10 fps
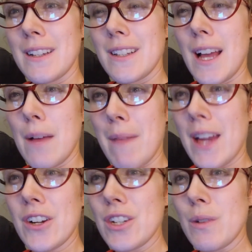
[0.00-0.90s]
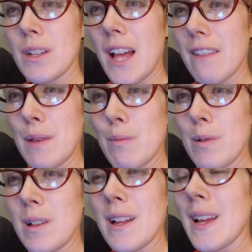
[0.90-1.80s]
does not matter to a lot of
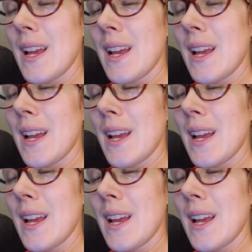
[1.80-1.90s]
people.